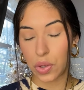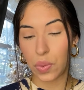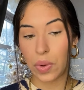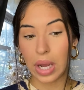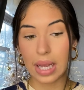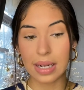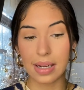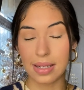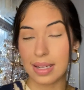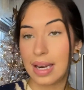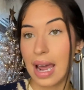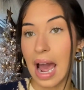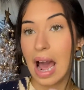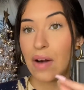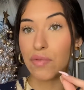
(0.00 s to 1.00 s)
it doesn't
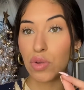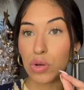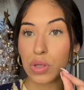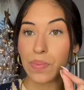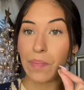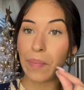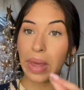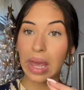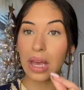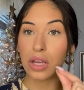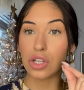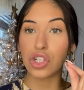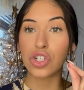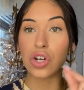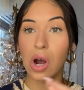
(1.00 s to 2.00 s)
have those
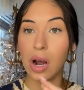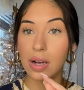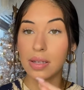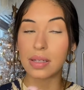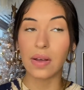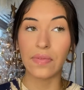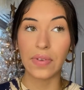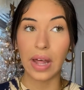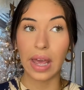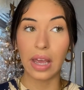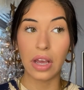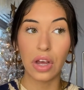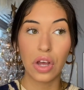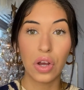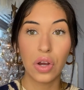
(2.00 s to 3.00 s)
big chunks of like
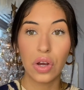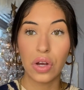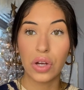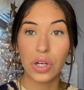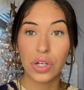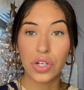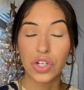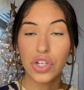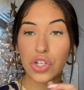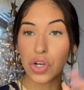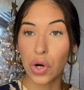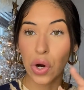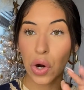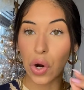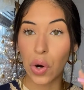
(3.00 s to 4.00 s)

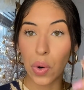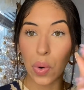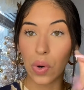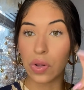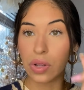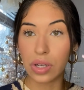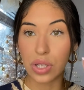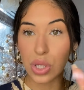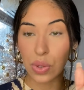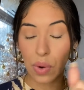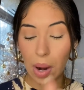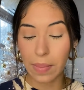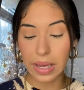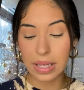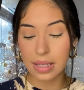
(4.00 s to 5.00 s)
sugar or the
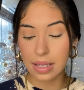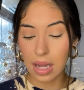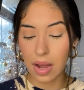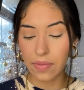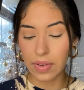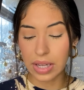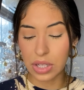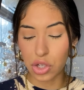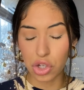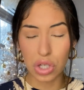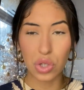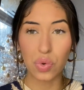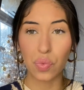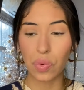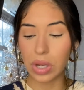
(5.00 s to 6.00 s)
scrubby stuff. It's
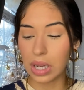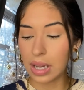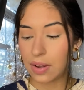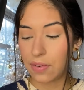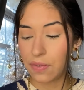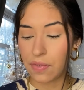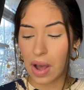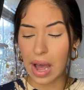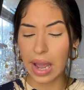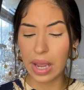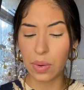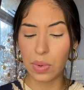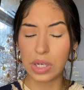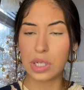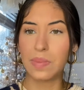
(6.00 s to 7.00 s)
just really
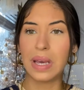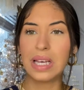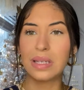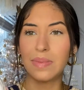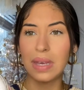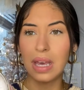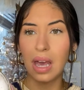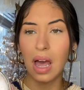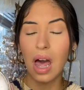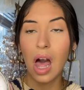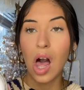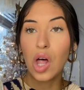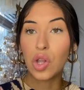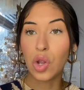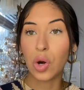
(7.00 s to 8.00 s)
fine, which makes me a little